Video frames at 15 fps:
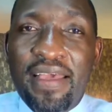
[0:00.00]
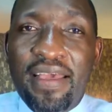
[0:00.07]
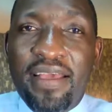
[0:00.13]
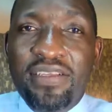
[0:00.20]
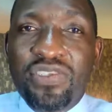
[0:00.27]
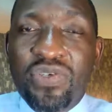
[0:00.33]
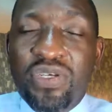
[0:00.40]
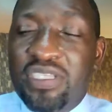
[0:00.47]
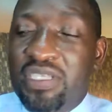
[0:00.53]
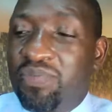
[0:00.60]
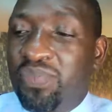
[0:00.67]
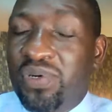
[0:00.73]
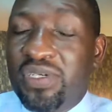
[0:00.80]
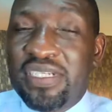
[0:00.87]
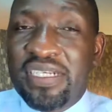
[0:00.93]
And so it's
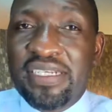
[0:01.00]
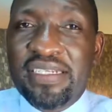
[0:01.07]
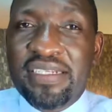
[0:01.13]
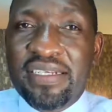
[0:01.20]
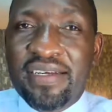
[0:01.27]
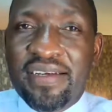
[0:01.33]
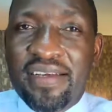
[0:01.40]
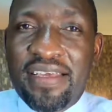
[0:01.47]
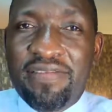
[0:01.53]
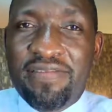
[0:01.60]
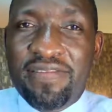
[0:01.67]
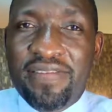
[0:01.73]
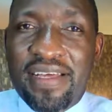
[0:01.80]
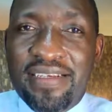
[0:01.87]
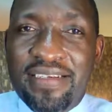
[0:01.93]
important if
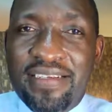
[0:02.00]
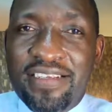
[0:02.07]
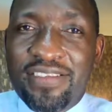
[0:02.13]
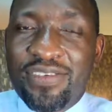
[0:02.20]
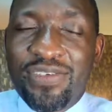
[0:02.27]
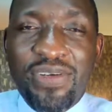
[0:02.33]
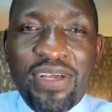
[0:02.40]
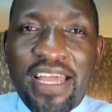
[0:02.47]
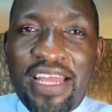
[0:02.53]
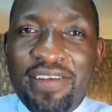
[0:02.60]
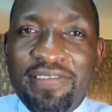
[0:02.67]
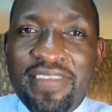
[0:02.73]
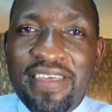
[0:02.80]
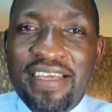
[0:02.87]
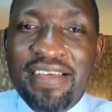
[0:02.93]
that is not your kind of
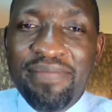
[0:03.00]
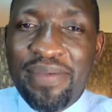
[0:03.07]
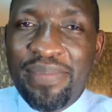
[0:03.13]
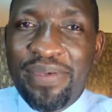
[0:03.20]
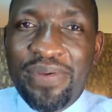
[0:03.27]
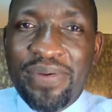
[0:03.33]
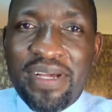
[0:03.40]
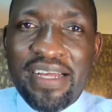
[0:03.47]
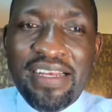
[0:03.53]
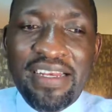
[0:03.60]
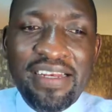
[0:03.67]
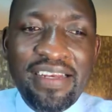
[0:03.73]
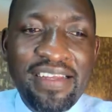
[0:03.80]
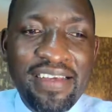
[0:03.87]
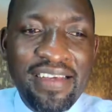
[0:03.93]
thing, maybe you
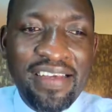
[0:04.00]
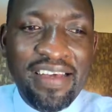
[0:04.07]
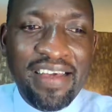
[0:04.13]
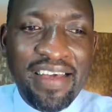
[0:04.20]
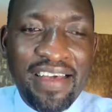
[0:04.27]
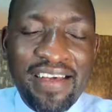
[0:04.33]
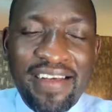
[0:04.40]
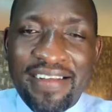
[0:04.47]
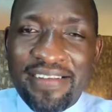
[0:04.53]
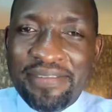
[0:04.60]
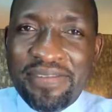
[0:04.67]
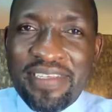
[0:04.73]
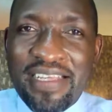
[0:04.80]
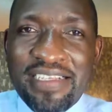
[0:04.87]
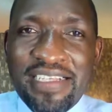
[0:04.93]
can
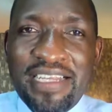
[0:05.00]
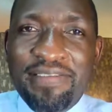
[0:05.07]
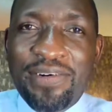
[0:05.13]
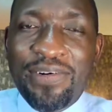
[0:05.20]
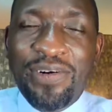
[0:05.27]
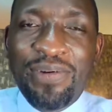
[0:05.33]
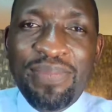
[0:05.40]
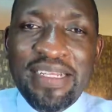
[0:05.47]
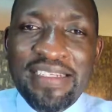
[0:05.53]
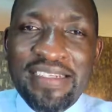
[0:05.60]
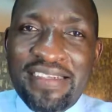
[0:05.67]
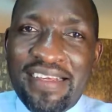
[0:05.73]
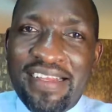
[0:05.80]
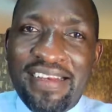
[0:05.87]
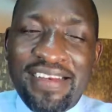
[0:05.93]
just leave a comment
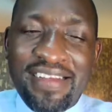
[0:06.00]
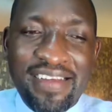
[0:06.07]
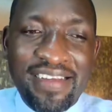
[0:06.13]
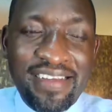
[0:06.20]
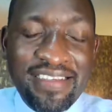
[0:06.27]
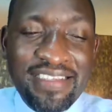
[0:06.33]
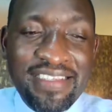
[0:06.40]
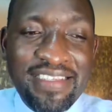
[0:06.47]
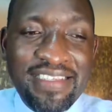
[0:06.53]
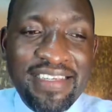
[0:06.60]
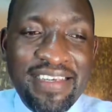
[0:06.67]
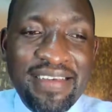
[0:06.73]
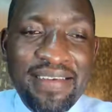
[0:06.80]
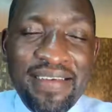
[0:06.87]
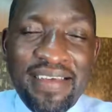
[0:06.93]
and
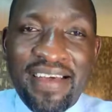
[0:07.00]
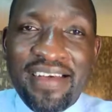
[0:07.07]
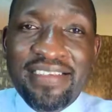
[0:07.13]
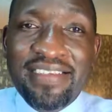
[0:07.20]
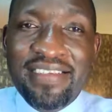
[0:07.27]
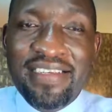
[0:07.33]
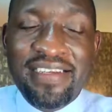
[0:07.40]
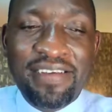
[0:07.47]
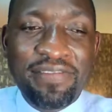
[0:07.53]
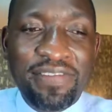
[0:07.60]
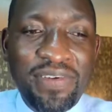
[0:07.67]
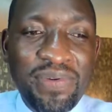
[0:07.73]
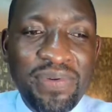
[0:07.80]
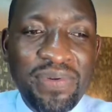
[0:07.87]
see us in a few.